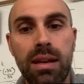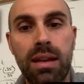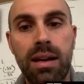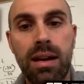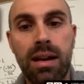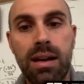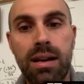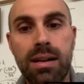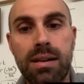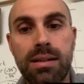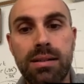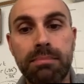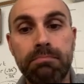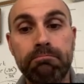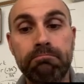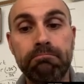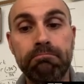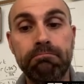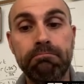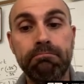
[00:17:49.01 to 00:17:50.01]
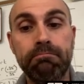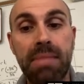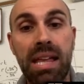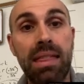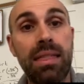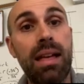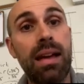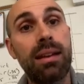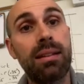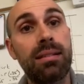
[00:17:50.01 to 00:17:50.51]
And
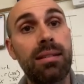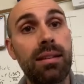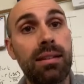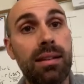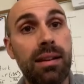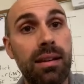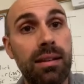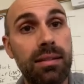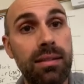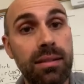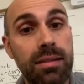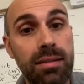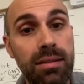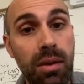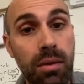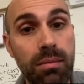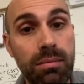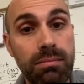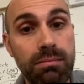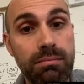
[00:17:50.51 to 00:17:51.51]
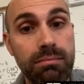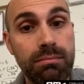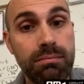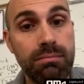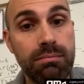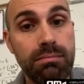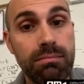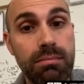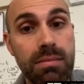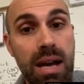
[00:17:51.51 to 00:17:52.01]
that is it, guys. So
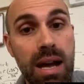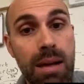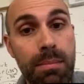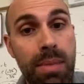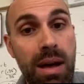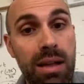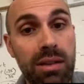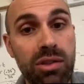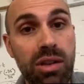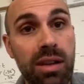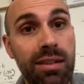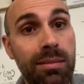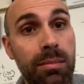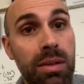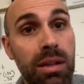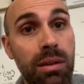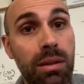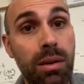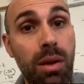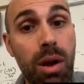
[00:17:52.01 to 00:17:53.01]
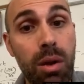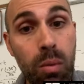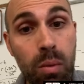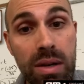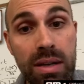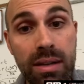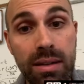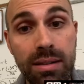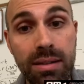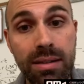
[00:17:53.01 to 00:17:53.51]
I apologize. I'm a little
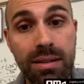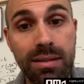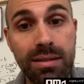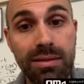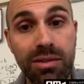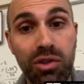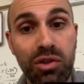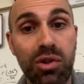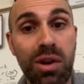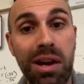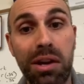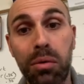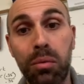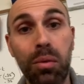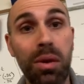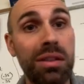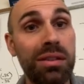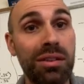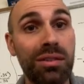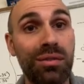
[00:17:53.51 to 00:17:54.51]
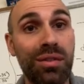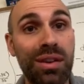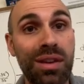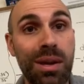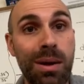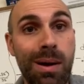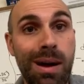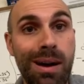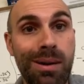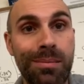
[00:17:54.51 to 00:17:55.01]
long-winded. Just trying to run this
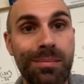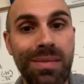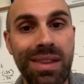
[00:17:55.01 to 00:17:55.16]
video out.